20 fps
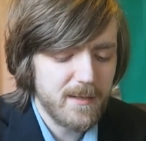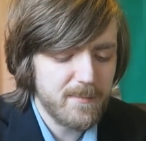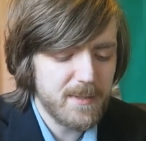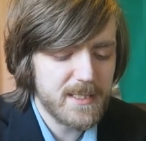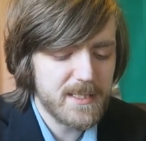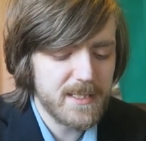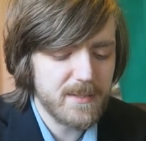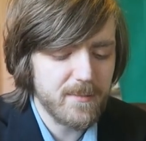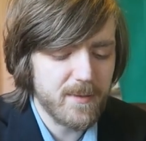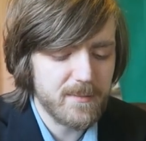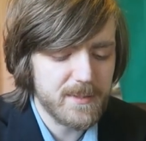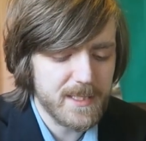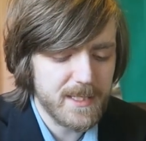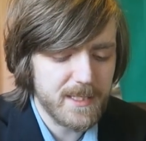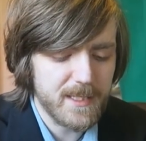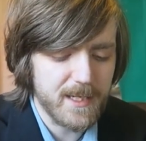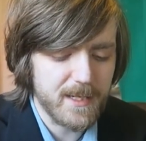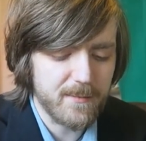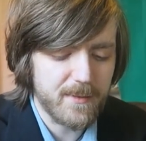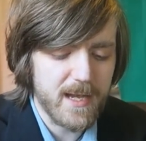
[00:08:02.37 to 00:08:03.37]
Let me see what was
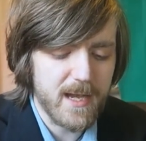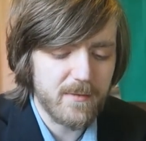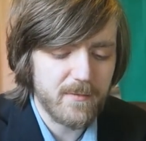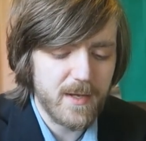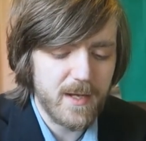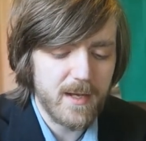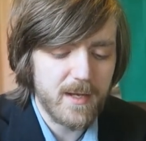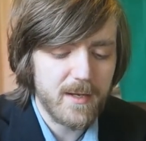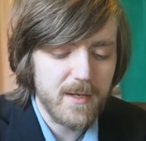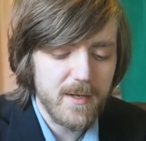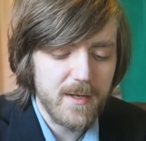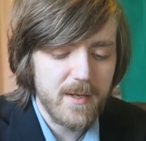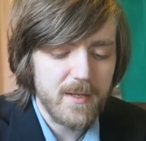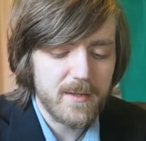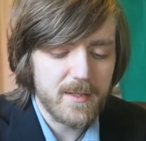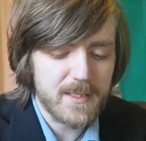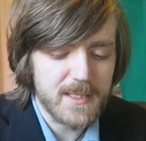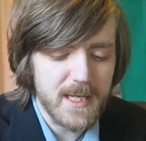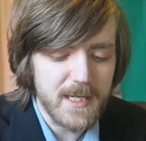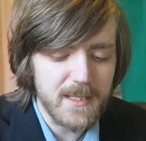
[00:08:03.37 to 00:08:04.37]
in here. We have uh,
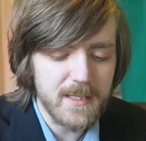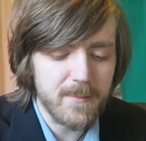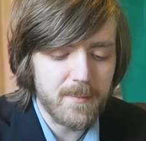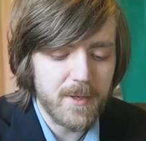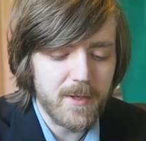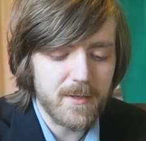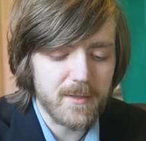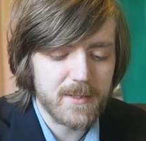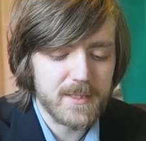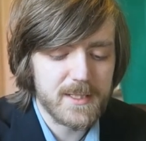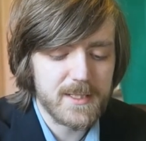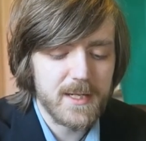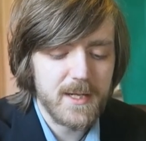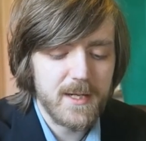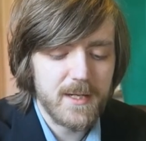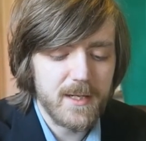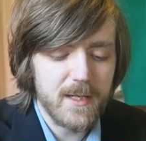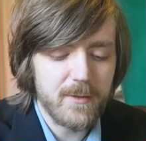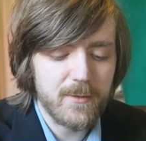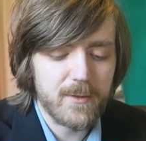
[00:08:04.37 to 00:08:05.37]
The Tinderbox,
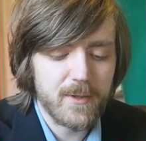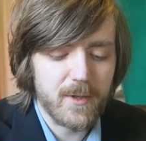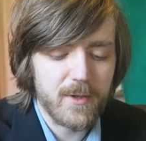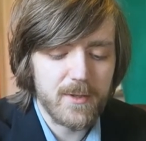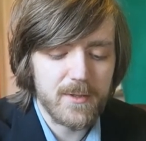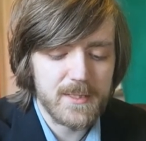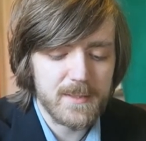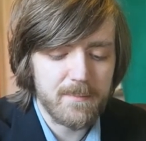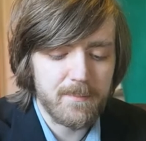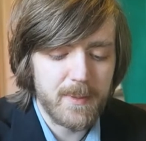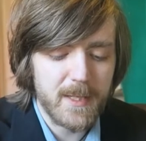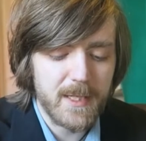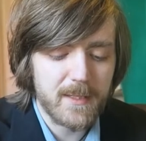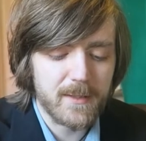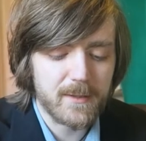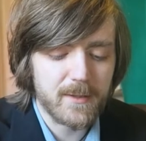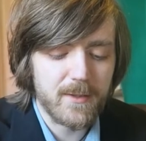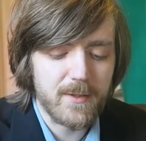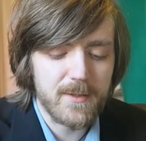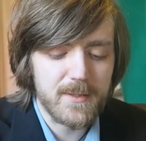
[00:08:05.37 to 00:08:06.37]
Little Claus and
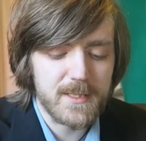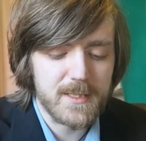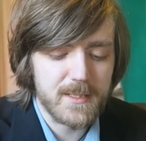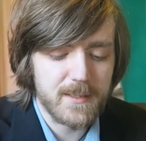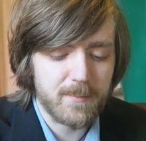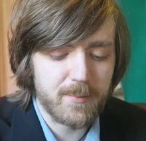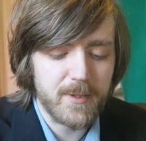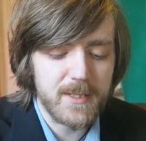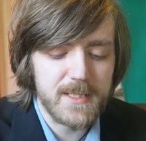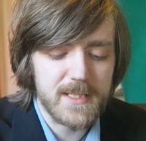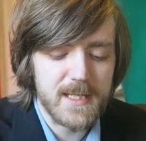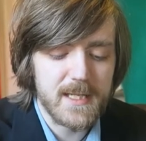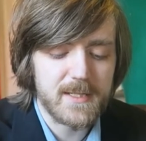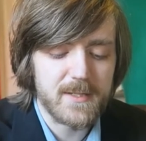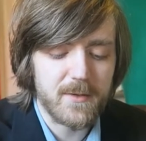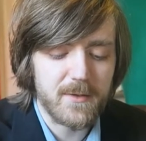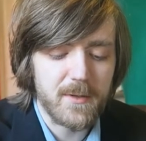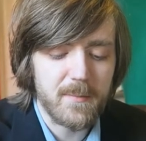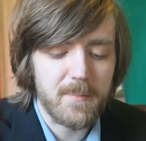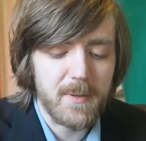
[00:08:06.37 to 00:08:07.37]
Big Claus, The
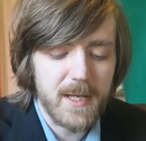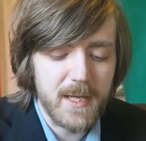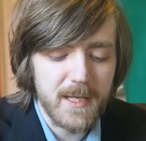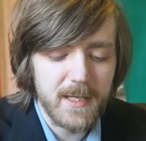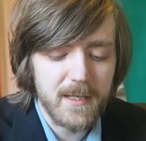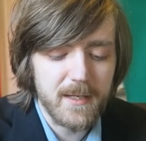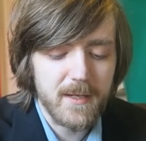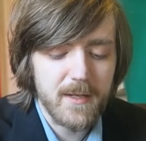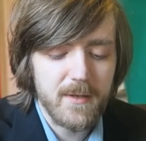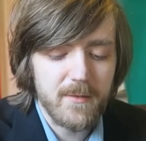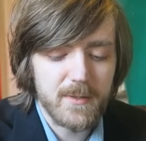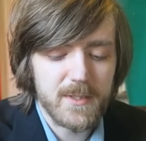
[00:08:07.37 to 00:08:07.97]
Princess on the Pea,